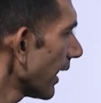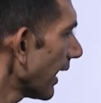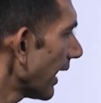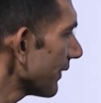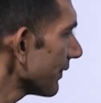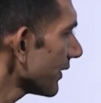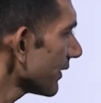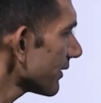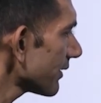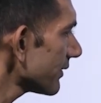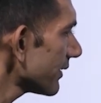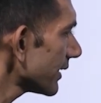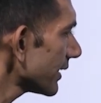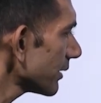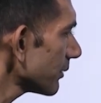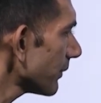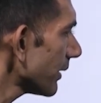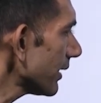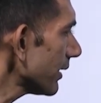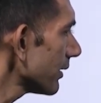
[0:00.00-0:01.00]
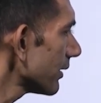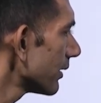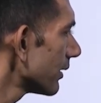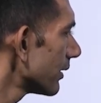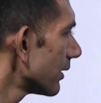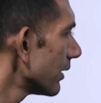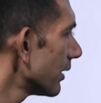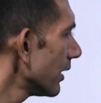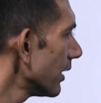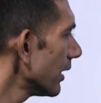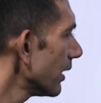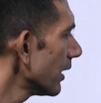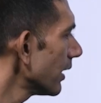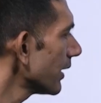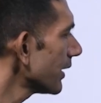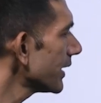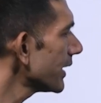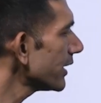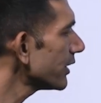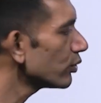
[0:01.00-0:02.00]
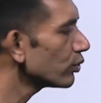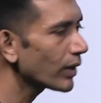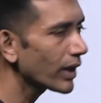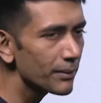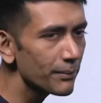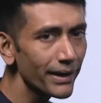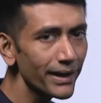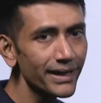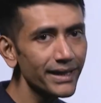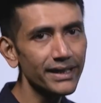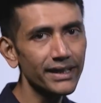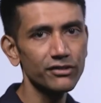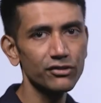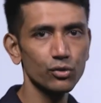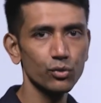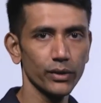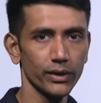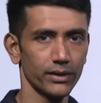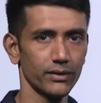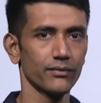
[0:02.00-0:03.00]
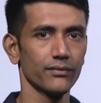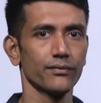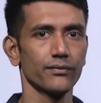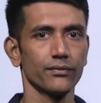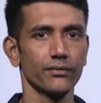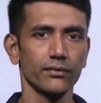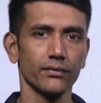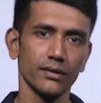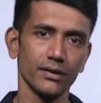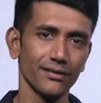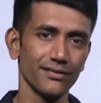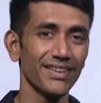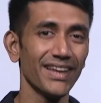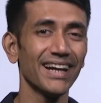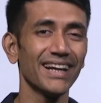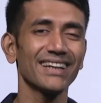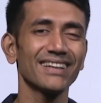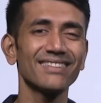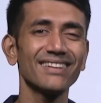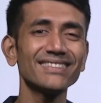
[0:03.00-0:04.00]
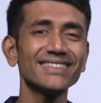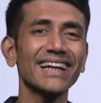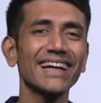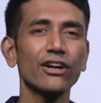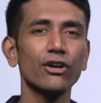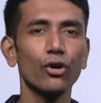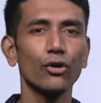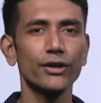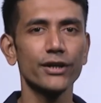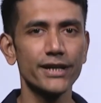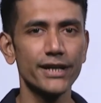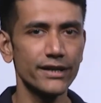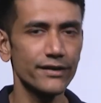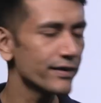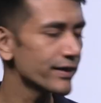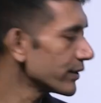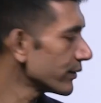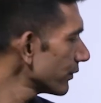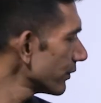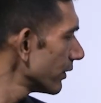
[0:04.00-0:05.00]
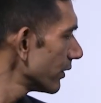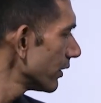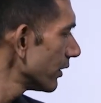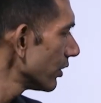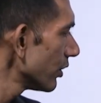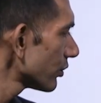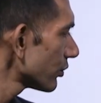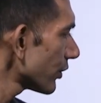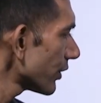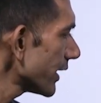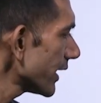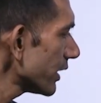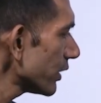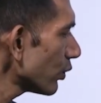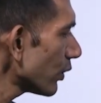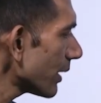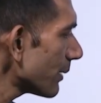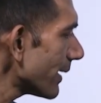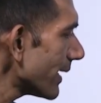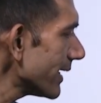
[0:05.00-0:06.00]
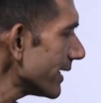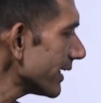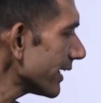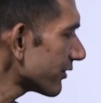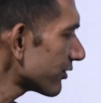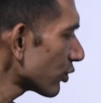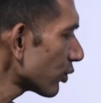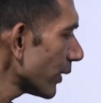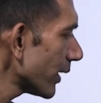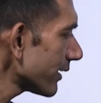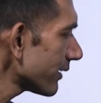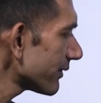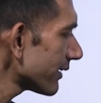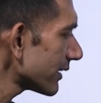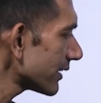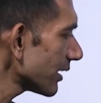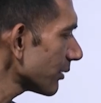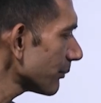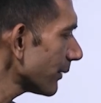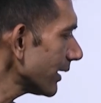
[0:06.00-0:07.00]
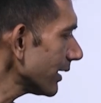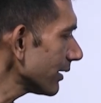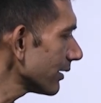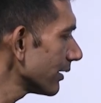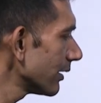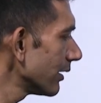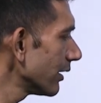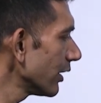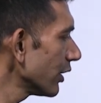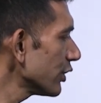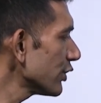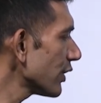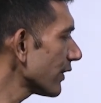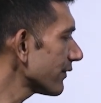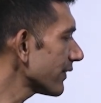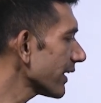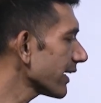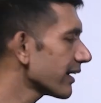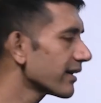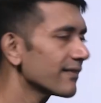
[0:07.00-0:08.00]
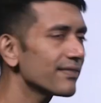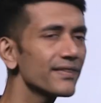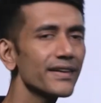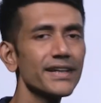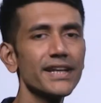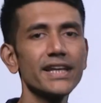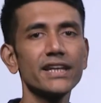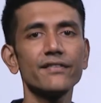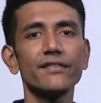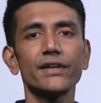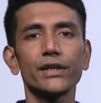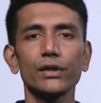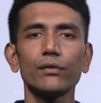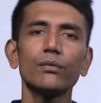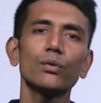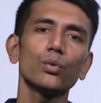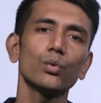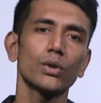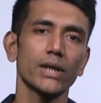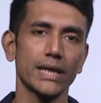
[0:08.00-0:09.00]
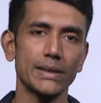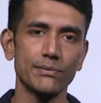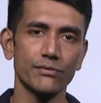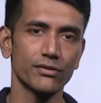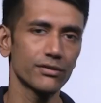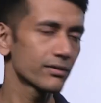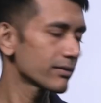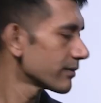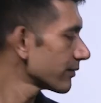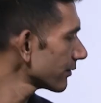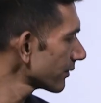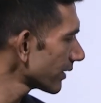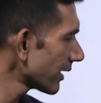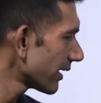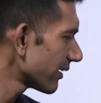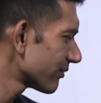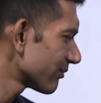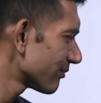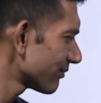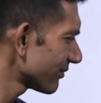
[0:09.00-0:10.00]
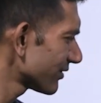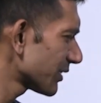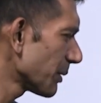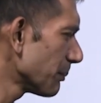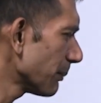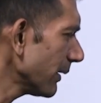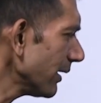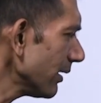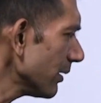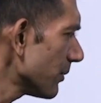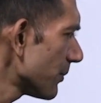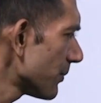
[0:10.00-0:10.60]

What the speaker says: And this is nothing but d2y by dx square. That is the second order derivative. So d2y by dx square is nothing but you have taken the derivative 2 times. Simple.